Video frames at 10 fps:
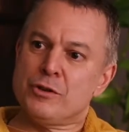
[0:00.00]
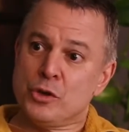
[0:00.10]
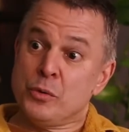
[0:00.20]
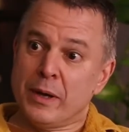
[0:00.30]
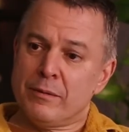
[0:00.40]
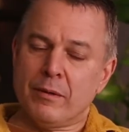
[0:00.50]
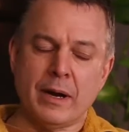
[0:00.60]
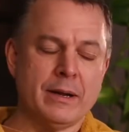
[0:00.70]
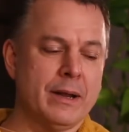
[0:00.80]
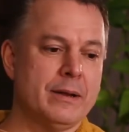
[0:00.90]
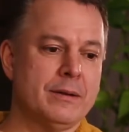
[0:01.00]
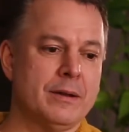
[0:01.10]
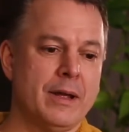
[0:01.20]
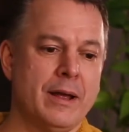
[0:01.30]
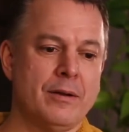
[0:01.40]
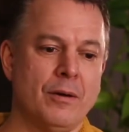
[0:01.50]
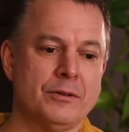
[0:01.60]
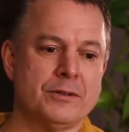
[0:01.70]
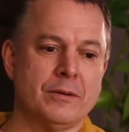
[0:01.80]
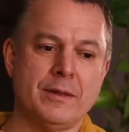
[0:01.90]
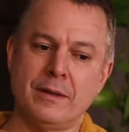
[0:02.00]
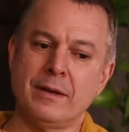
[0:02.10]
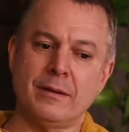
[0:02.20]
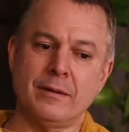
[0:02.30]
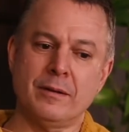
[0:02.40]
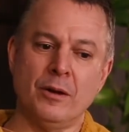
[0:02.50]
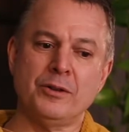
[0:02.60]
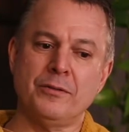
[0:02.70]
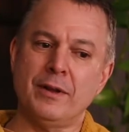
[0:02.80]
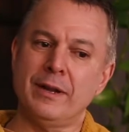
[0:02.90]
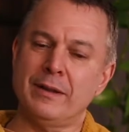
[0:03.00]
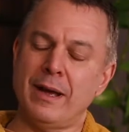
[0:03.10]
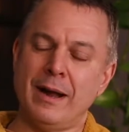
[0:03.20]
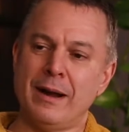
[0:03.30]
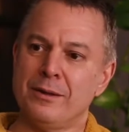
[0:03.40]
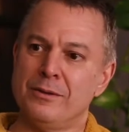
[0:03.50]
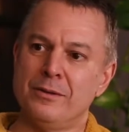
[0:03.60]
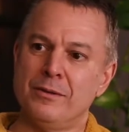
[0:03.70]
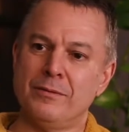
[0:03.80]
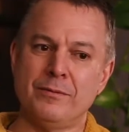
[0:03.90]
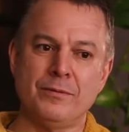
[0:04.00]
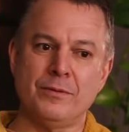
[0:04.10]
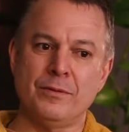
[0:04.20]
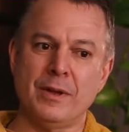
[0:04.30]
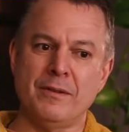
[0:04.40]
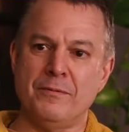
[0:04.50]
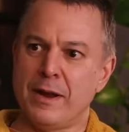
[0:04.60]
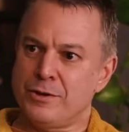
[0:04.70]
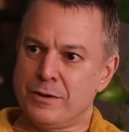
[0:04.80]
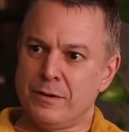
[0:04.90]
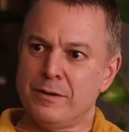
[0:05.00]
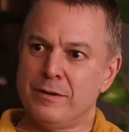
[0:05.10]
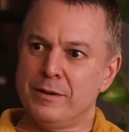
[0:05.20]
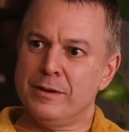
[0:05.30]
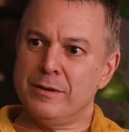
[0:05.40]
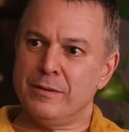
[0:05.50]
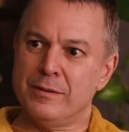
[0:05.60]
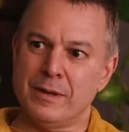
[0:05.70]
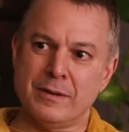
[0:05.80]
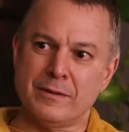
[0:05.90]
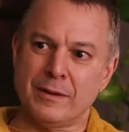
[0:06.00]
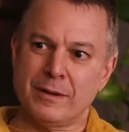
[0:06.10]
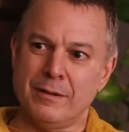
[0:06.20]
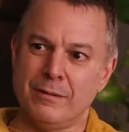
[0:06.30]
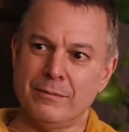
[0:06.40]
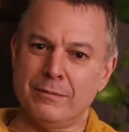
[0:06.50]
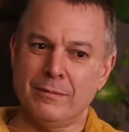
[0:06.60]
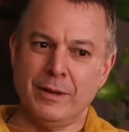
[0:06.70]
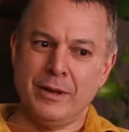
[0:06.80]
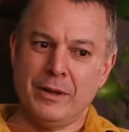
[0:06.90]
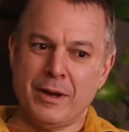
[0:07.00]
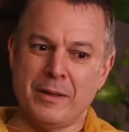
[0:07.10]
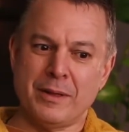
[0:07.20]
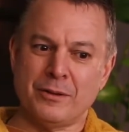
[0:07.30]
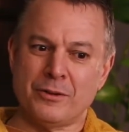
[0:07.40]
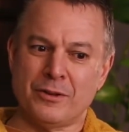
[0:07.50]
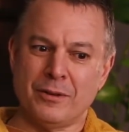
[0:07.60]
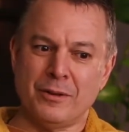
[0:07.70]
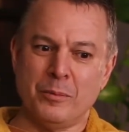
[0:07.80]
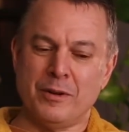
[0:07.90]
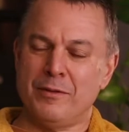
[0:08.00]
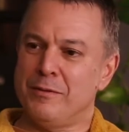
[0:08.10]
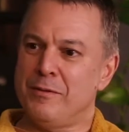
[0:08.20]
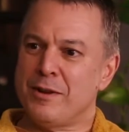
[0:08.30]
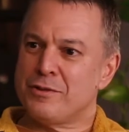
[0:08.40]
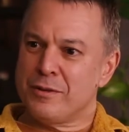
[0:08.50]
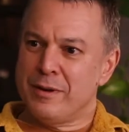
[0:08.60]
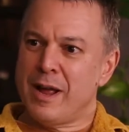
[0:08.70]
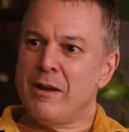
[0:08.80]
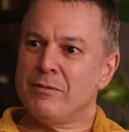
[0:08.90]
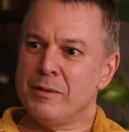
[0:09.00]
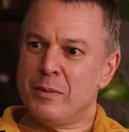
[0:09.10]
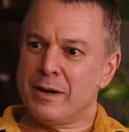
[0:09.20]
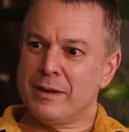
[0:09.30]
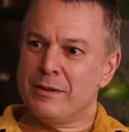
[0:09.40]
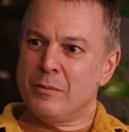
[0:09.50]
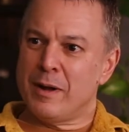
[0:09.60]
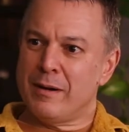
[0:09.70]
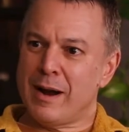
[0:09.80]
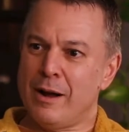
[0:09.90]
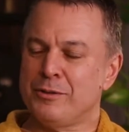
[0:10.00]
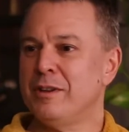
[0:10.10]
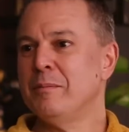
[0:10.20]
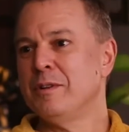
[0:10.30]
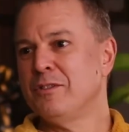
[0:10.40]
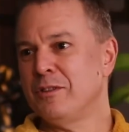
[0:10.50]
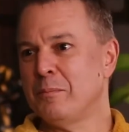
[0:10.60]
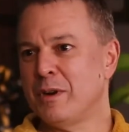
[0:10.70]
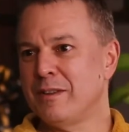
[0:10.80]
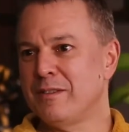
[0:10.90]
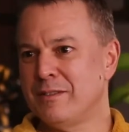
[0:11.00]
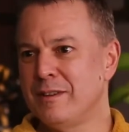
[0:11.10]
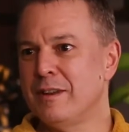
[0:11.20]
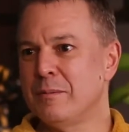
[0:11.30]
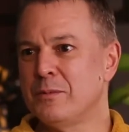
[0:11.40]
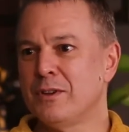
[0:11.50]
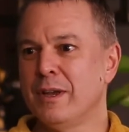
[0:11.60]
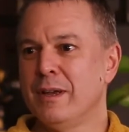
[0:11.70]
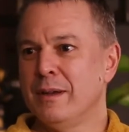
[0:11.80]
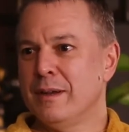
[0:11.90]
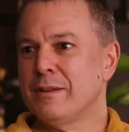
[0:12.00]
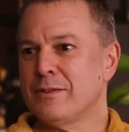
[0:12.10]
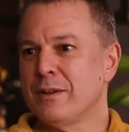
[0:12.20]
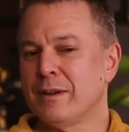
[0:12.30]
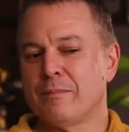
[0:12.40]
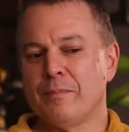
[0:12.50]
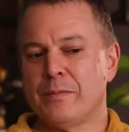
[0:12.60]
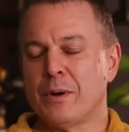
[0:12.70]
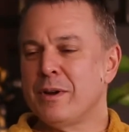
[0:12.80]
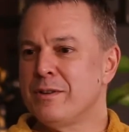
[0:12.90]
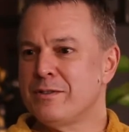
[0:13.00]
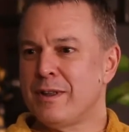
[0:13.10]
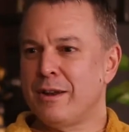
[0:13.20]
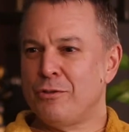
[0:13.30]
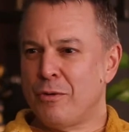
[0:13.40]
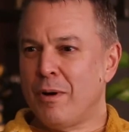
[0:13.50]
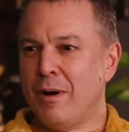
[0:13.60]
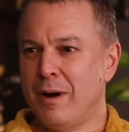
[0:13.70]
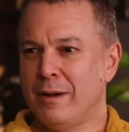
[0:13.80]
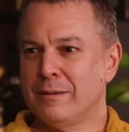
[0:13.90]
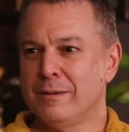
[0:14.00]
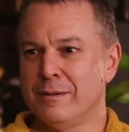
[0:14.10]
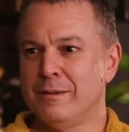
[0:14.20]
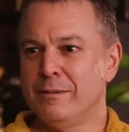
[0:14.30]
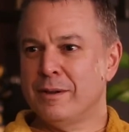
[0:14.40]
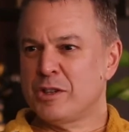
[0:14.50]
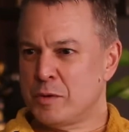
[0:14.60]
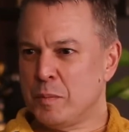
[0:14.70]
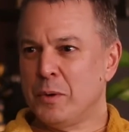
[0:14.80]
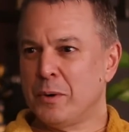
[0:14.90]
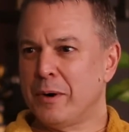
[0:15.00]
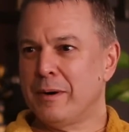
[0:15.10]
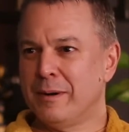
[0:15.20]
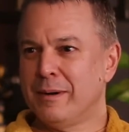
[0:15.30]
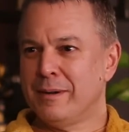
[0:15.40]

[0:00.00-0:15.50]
to it, right? And also I think cultivating that attitude of adventure, that it's like, I think there's a little bit of adventure in everybody, no matter how timid somebody seems. It's like there is that draw to explore,